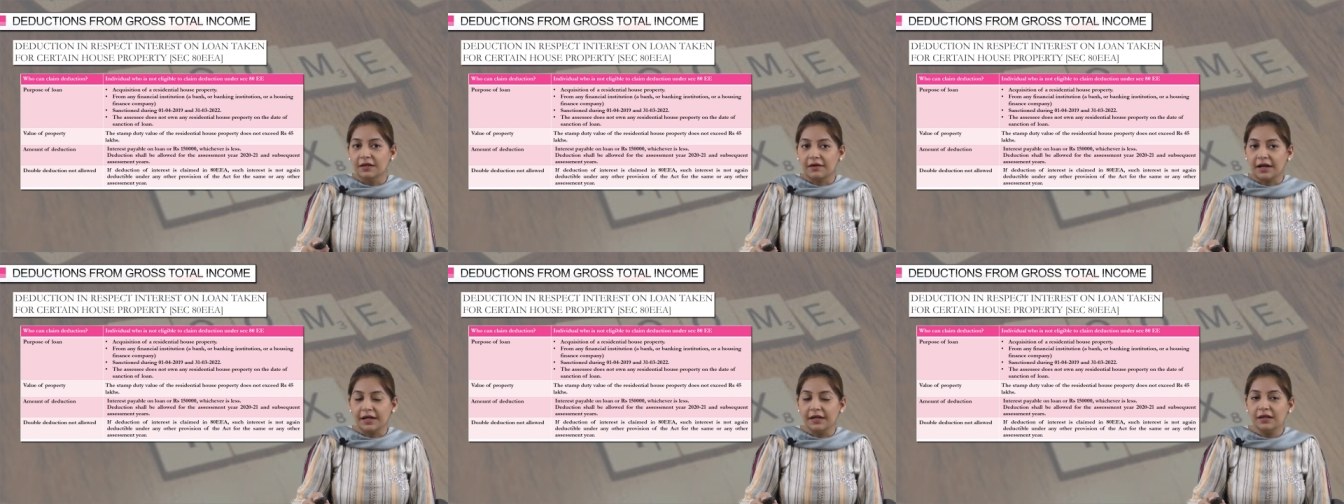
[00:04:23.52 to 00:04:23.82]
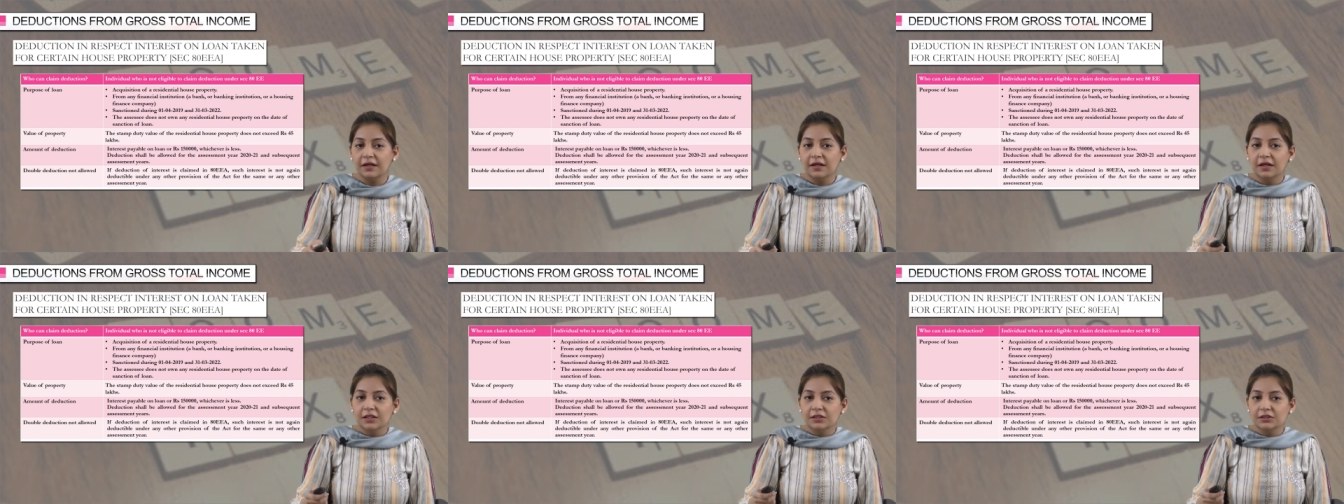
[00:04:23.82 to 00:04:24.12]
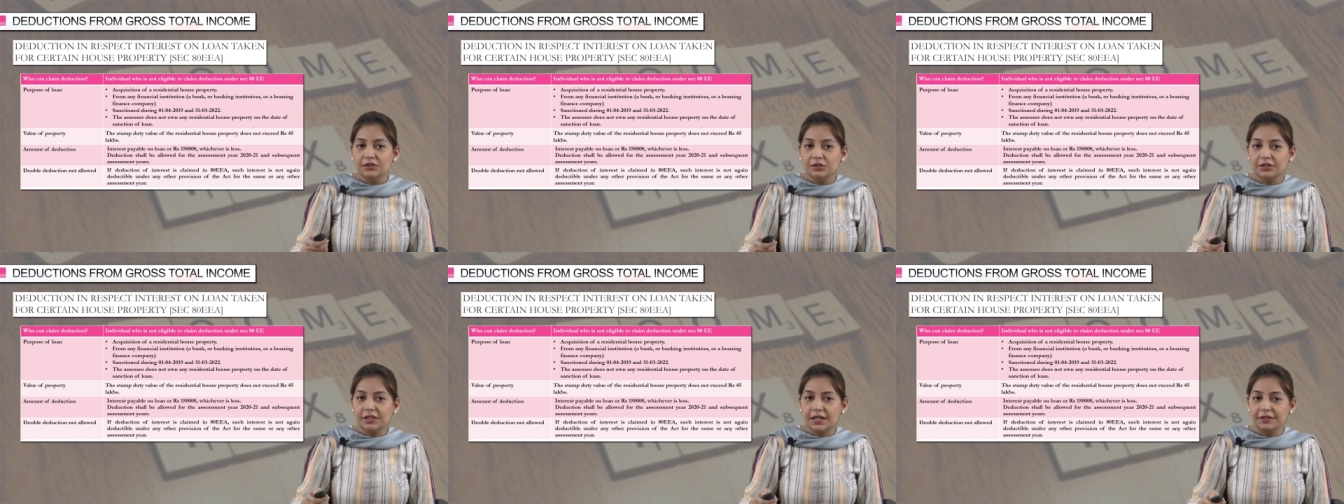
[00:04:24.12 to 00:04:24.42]
right.
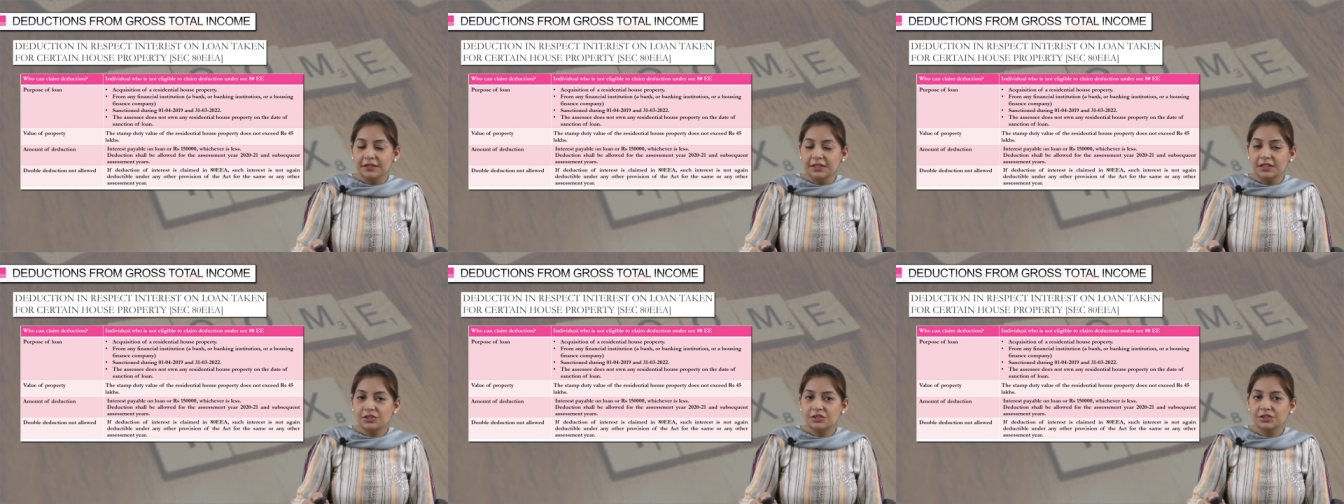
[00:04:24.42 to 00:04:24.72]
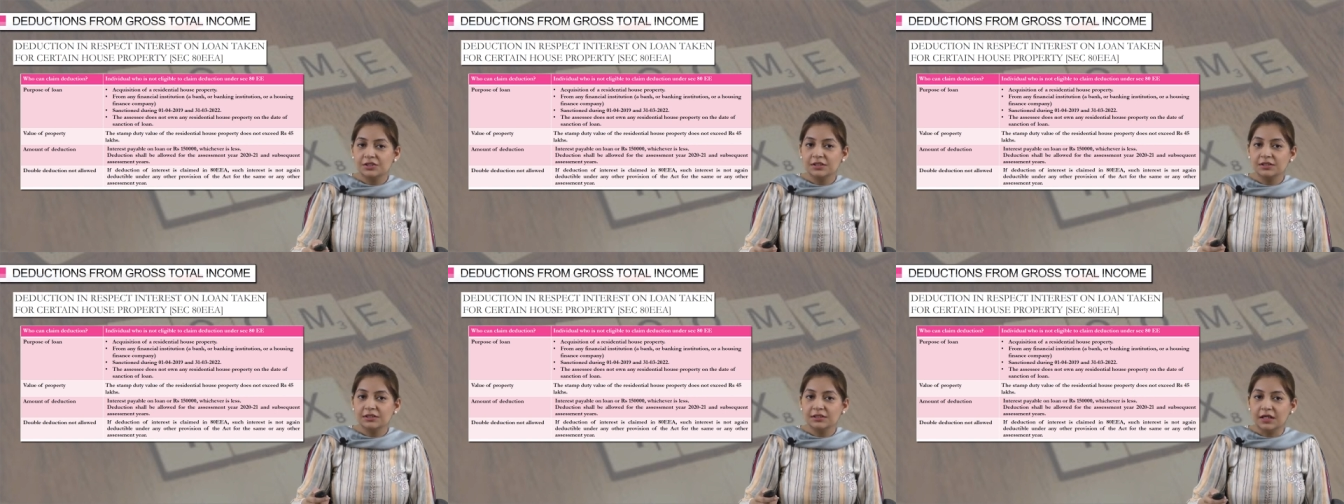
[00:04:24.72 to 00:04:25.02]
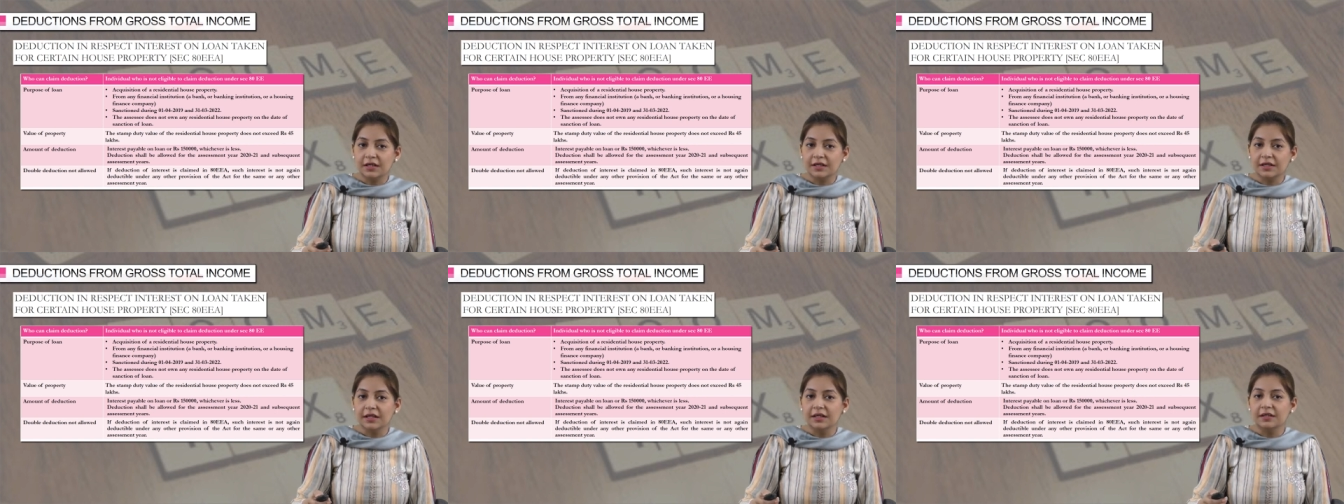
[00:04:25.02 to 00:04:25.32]
See conditions
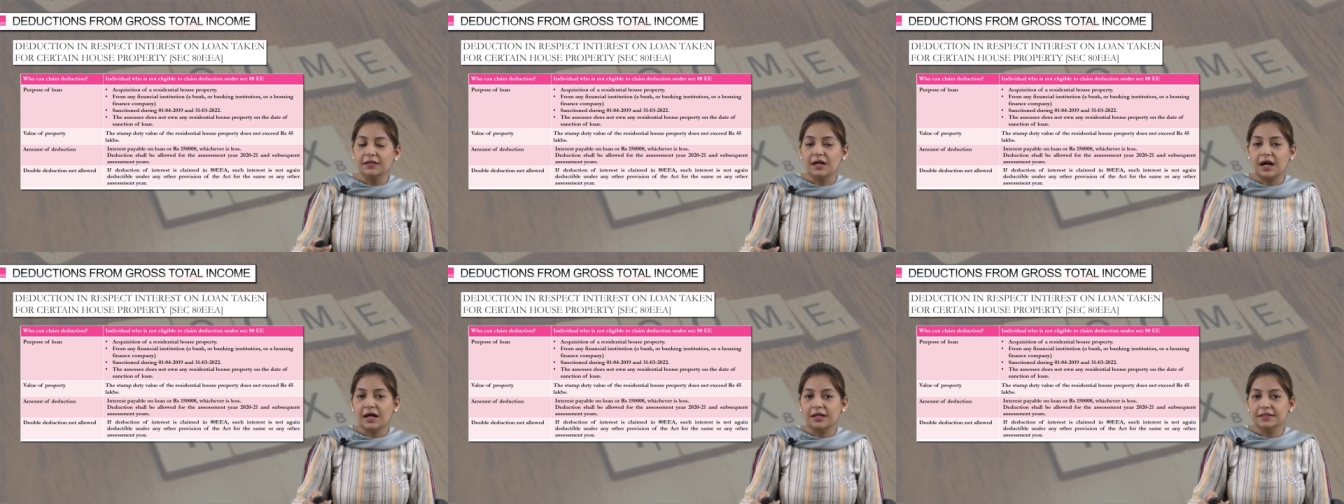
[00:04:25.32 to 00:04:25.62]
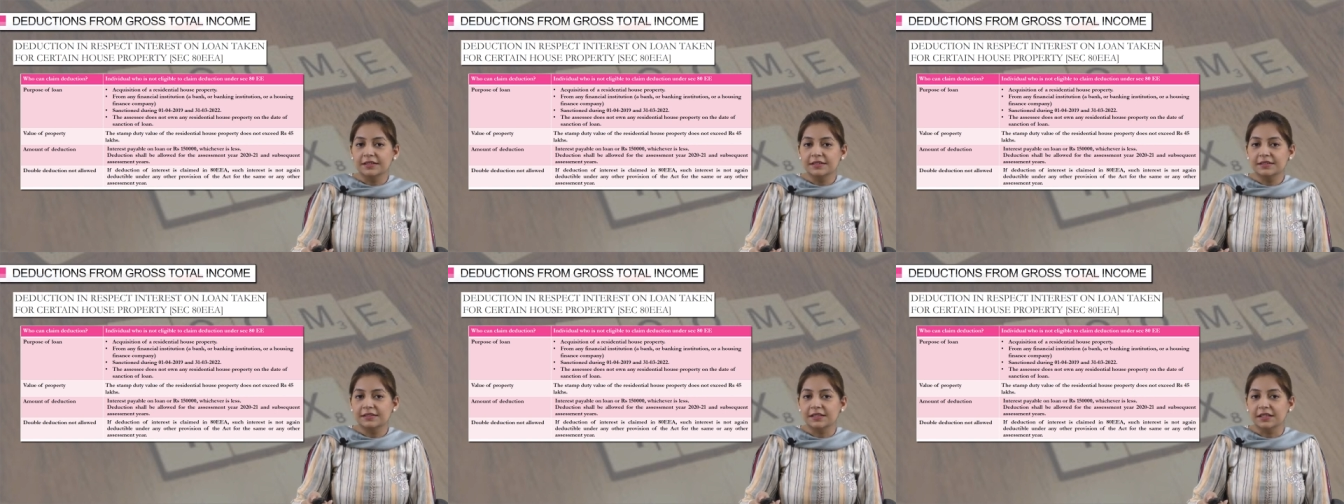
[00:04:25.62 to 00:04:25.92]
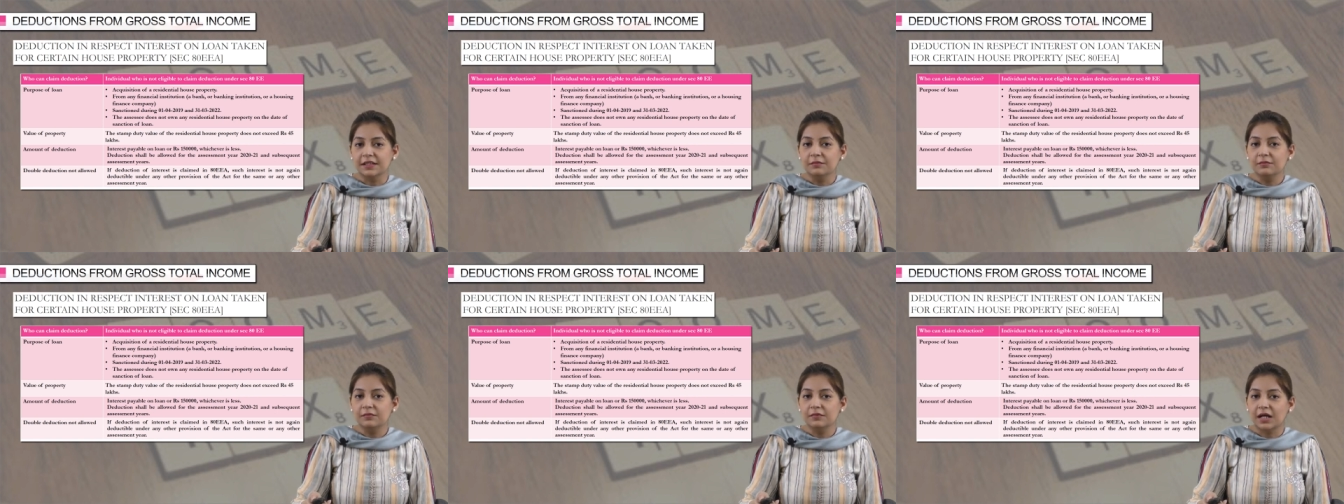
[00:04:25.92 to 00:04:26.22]
again are the
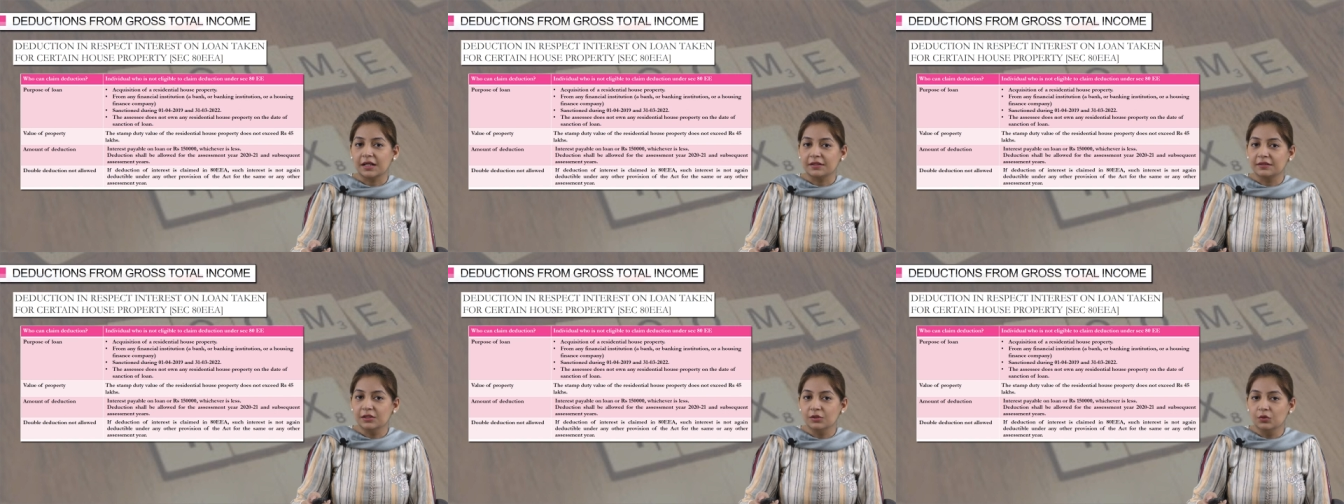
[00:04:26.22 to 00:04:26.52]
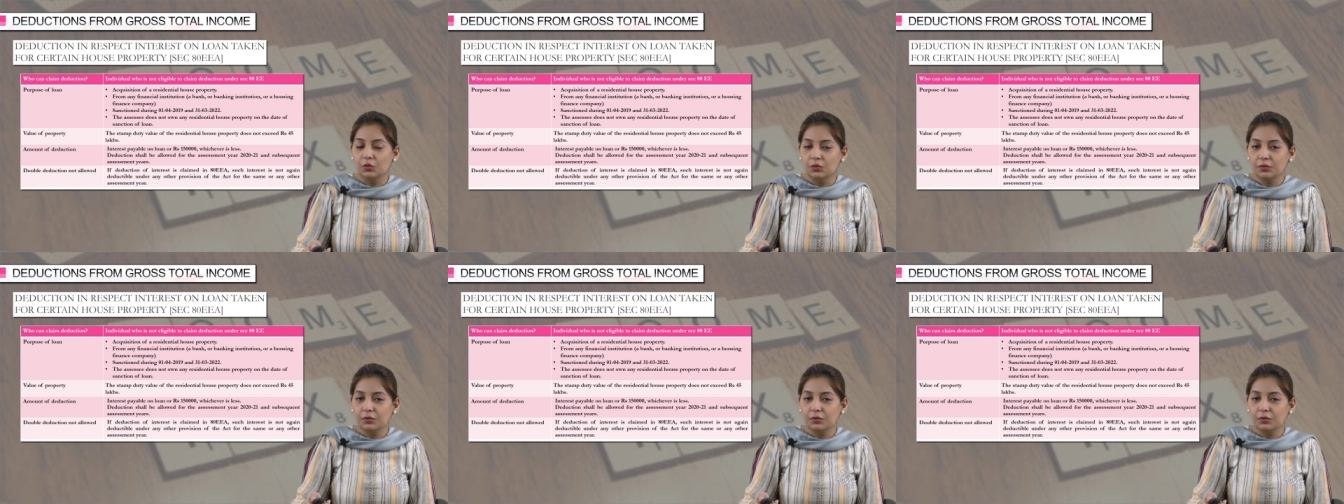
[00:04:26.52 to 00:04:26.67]
same that the